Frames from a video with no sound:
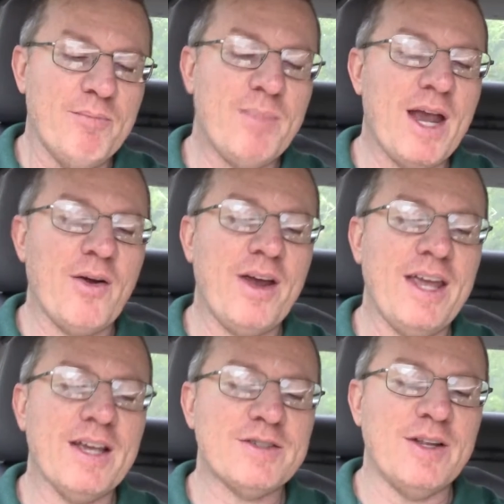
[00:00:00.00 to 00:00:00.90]
Mary
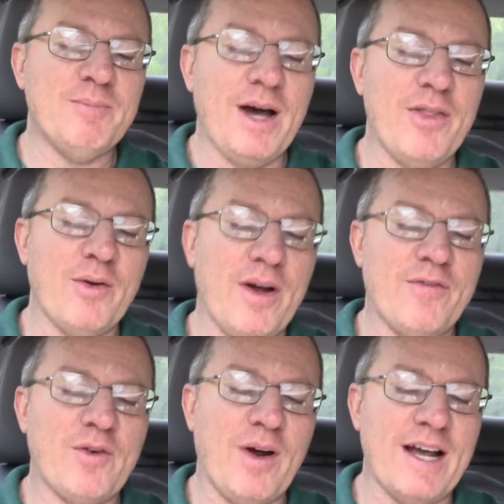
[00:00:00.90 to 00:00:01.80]
is the mother
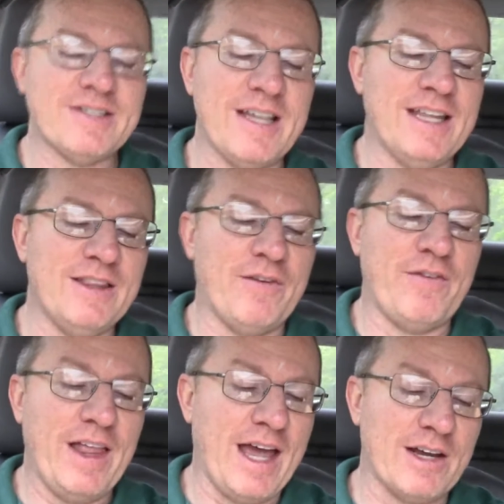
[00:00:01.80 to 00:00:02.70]
of Christ in the
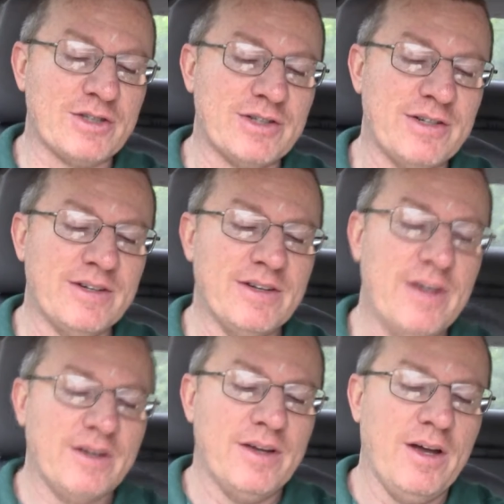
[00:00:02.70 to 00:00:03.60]
flesh
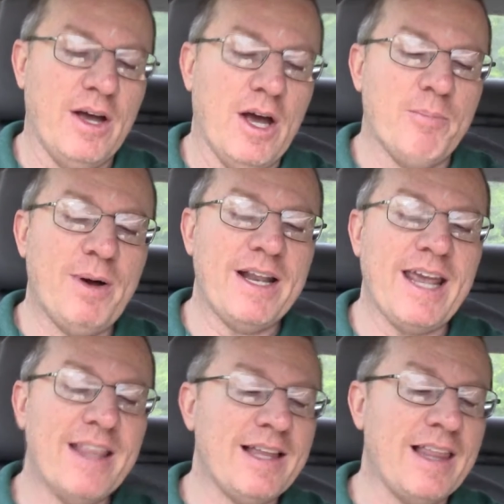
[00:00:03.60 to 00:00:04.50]
but
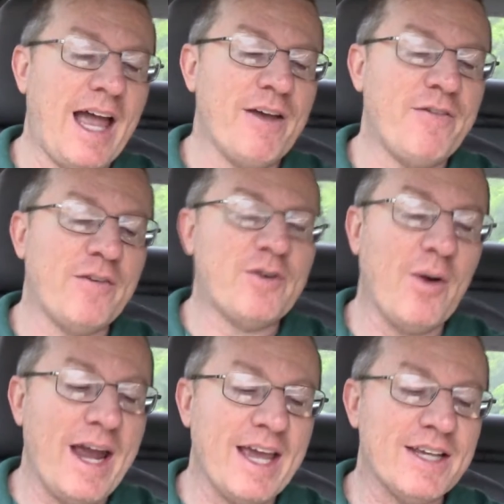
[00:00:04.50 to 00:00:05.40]
in the life of
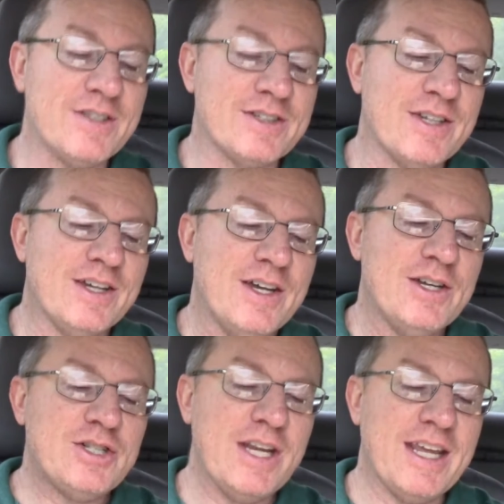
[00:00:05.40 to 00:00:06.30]
grace,
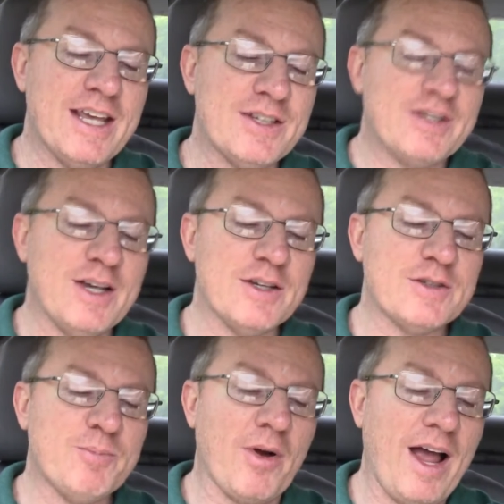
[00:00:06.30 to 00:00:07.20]
she is
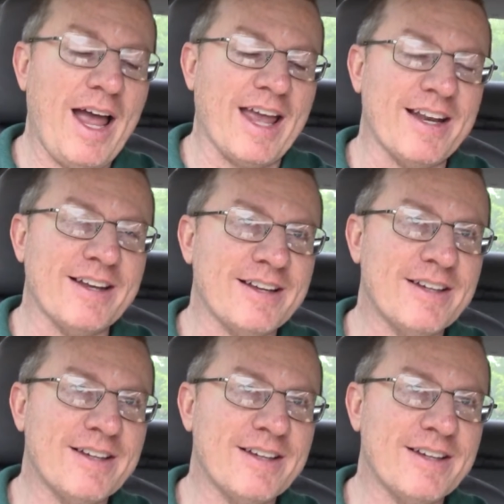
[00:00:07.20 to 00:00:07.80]
his bride.